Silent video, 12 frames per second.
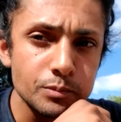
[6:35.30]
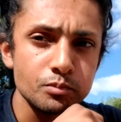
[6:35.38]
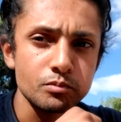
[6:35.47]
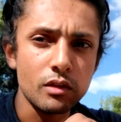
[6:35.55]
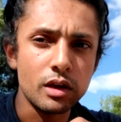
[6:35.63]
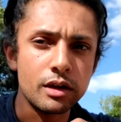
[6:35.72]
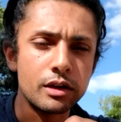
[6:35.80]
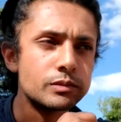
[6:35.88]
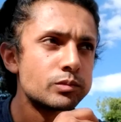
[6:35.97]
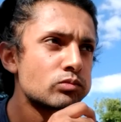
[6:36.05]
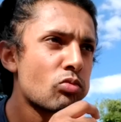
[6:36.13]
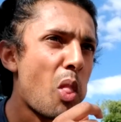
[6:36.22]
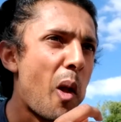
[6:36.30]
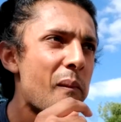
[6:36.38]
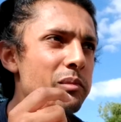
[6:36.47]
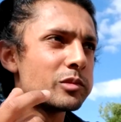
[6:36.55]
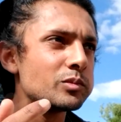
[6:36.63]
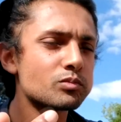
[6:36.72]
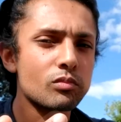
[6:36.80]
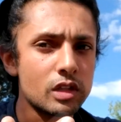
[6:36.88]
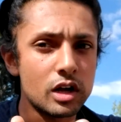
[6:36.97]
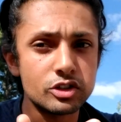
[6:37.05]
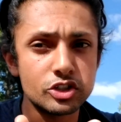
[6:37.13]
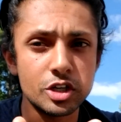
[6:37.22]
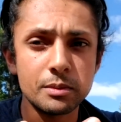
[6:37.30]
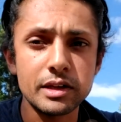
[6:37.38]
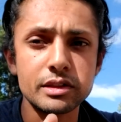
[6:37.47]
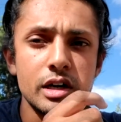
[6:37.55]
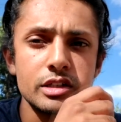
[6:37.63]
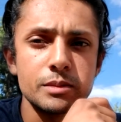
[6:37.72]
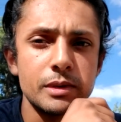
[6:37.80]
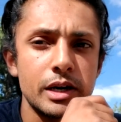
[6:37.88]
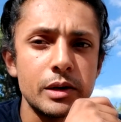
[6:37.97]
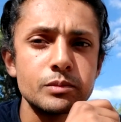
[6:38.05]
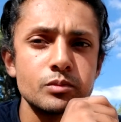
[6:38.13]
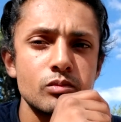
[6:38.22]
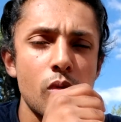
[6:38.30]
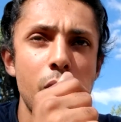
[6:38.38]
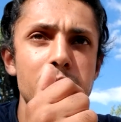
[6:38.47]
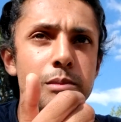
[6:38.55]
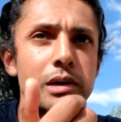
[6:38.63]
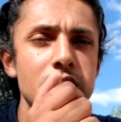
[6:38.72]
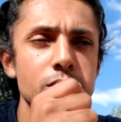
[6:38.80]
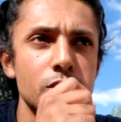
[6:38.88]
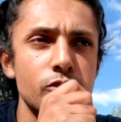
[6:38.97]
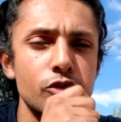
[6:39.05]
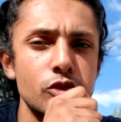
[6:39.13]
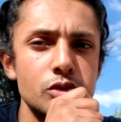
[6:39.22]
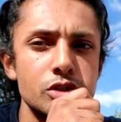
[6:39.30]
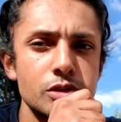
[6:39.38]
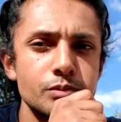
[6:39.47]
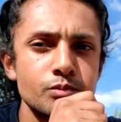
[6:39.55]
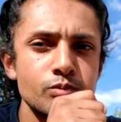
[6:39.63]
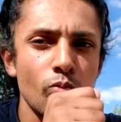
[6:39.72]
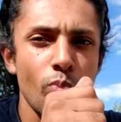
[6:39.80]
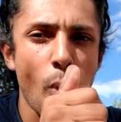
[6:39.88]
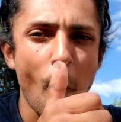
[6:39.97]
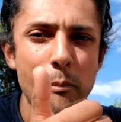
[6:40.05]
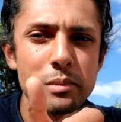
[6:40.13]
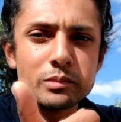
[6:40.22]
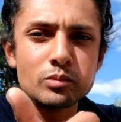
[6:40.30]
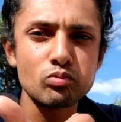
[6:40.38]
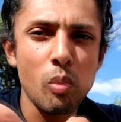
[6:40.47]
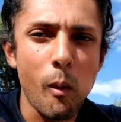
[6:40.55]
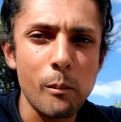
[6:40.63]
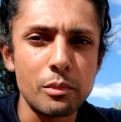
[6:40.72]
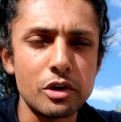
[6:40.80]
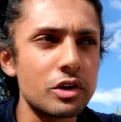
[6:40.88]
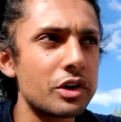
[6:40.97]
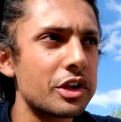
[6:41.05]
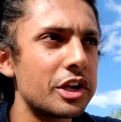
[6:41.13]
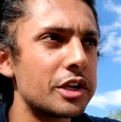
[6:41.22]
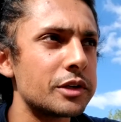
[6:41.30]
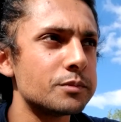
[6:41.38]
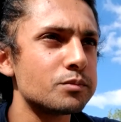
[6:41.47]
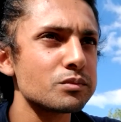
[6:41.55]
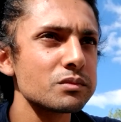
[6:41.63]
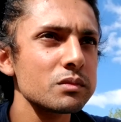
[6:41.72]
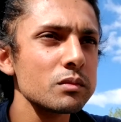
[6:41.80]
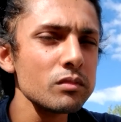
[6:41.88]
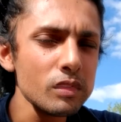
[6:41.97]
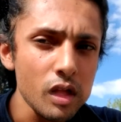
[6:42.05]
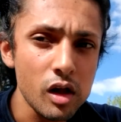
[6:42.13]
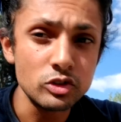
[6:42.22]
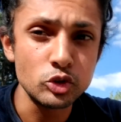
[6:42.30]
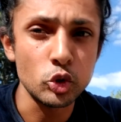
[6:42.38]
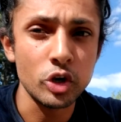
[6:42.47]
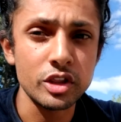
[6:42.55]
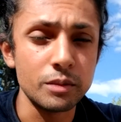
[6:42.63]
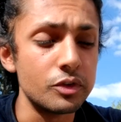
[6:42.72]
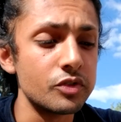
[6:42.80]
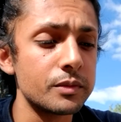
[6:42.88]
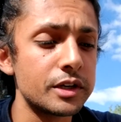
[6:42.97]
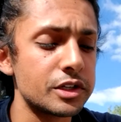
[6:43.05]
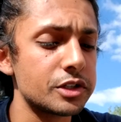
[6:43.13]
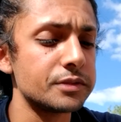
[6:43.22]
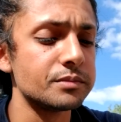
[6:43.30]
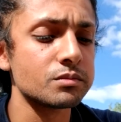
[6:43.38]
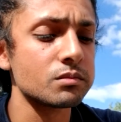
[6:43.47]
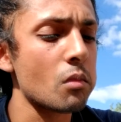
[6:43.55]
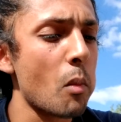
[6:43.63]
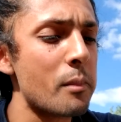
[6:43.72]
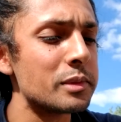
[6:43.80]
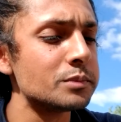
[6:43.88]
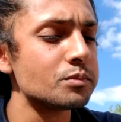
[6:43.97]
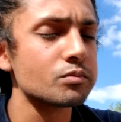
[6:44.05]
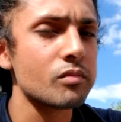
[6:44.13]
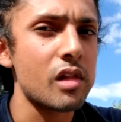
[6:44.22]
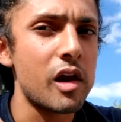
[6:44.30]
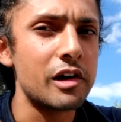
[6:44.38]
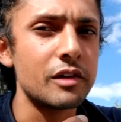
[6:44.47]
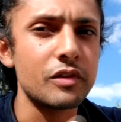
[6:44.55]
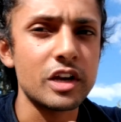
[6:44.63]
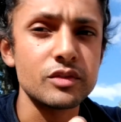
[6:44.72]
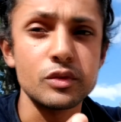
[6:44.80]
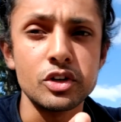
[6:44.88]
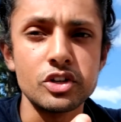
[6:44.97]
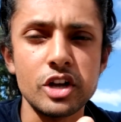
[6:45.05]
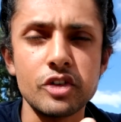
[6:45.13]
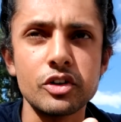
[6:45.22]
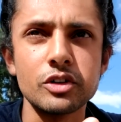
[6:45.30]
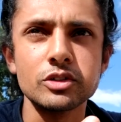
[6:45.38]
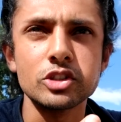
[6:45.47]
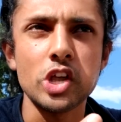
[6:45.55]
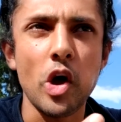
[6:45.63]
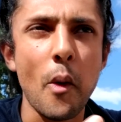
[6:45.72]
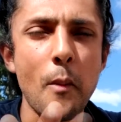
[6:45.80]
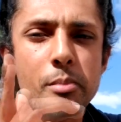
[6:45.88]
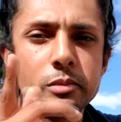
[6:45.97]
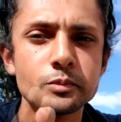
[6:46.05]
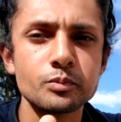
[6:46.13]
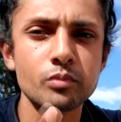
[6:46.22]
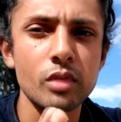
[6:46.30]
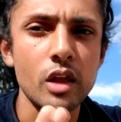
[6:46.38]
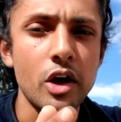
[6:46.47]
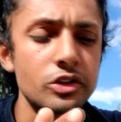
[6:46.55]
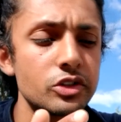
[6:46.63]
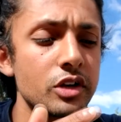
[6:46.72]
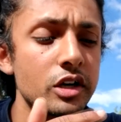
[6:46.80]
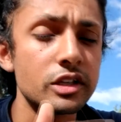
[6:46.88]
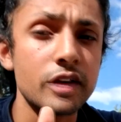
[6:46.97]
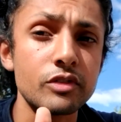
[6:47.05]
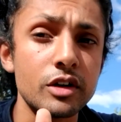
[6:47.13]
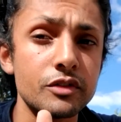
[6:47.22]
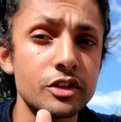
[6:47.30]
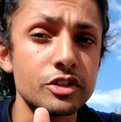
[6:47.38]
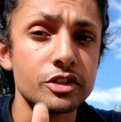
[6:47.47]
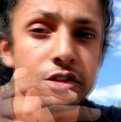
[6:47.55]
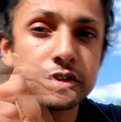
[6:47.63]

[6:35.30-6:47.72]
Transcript: and I'll share my thoughts about Impossible Foods, Burger King, enjoying the movement, and fast food in general. So I'll see you guys after I finish this.